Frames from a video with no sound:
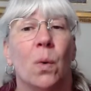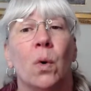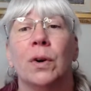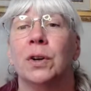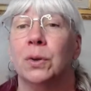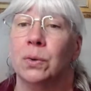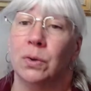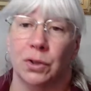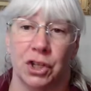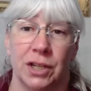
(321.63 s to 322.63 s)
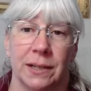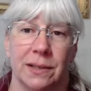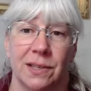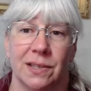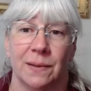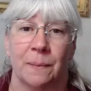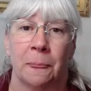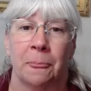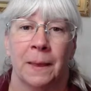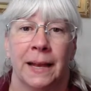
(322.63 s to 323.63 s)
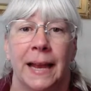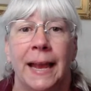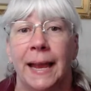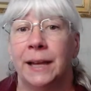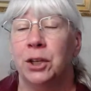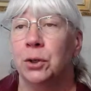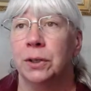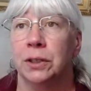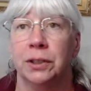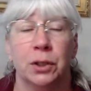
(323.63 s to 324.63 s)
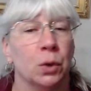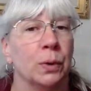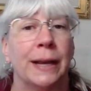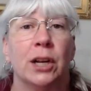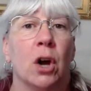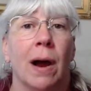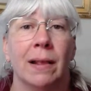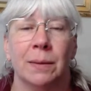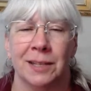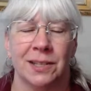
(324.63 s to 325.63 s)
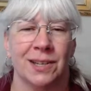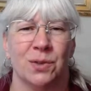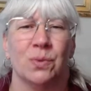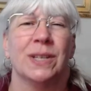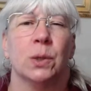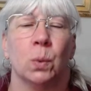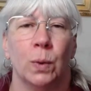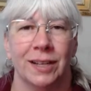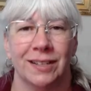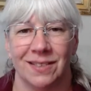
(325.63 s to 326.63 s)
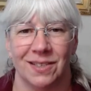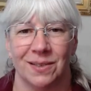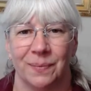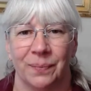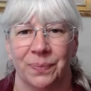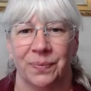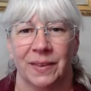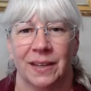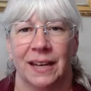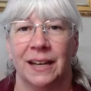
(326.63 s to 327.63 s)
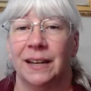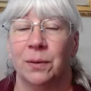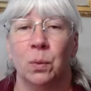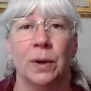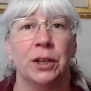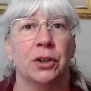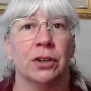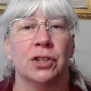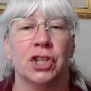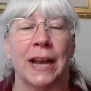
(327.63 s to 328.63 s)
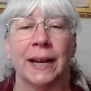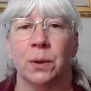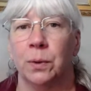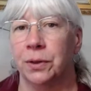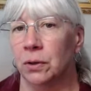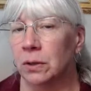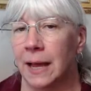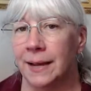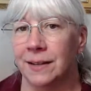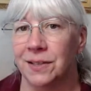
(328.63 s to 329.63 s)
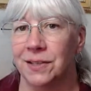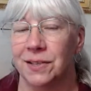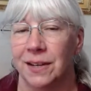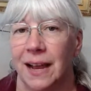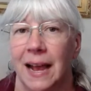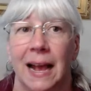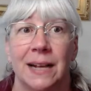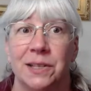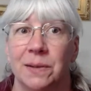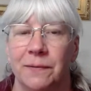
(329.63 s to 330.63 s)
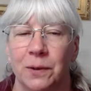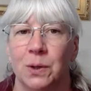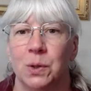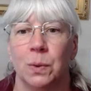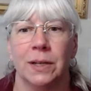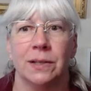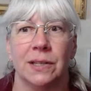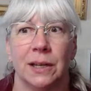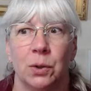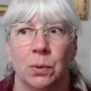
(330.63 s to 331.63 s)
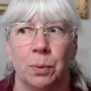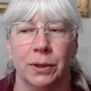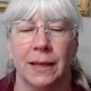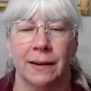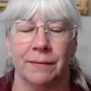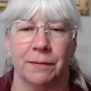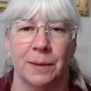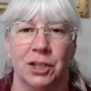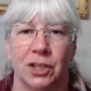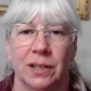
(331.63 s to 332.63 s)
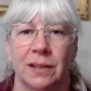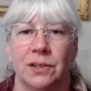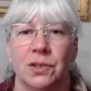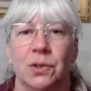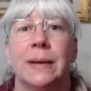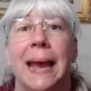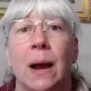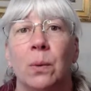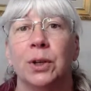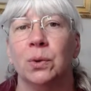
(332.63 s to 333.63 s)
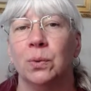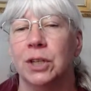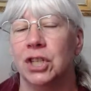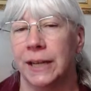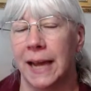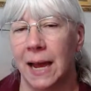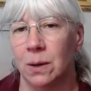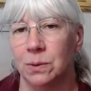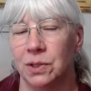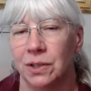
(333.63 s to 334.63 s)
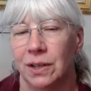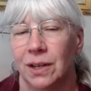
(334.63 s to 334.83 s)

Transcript: or Google Sheets, and you could create a column that says recent wins. And when you're chatting with your clients, ask them for those wins, and you put that information in there. So now when you're reaching out,